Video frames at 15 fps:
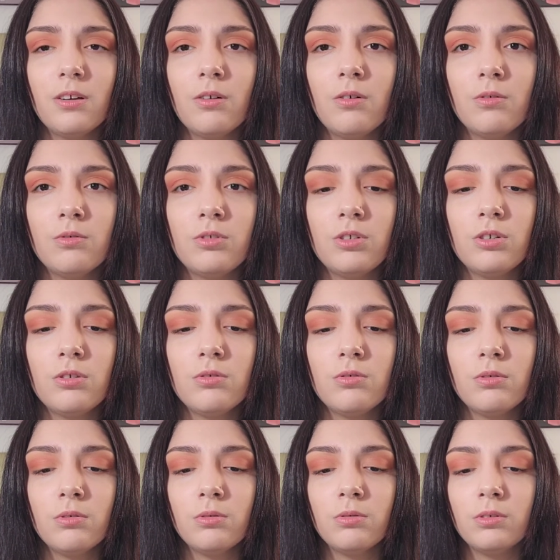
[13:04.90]
So
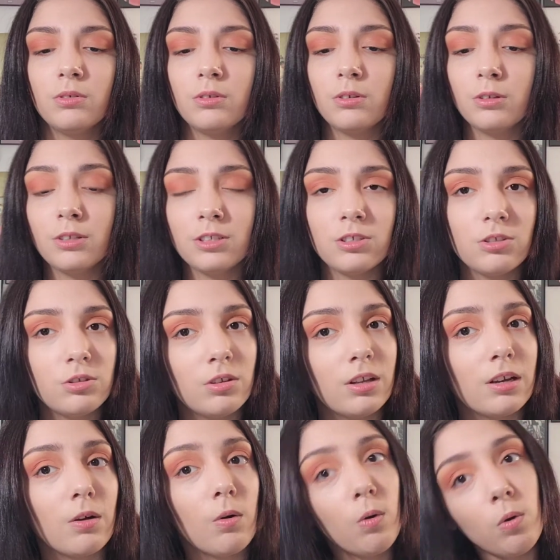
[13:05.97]
to listen
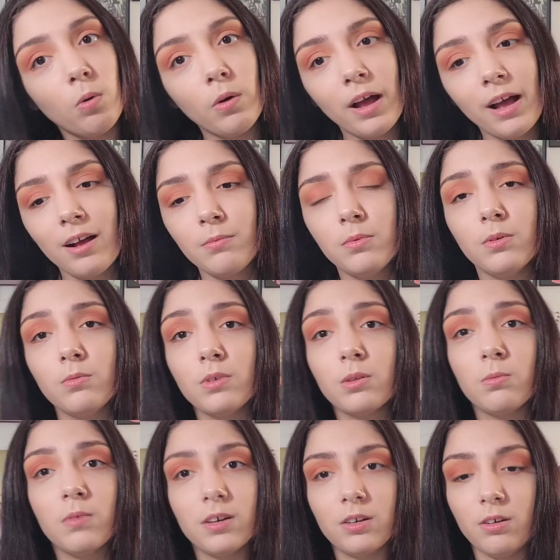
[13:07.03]
to like a whole album
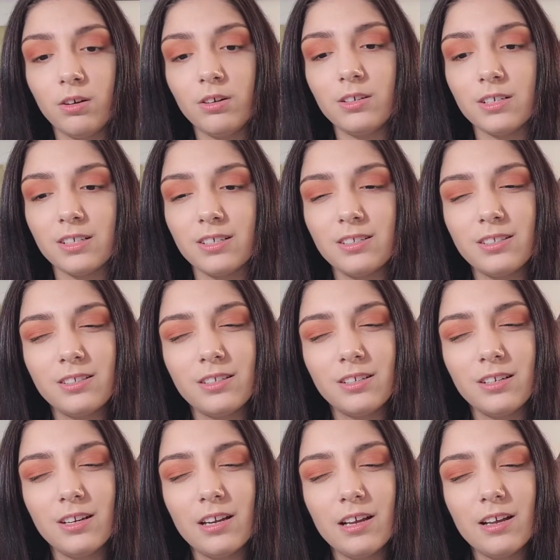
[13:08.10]
with one artist,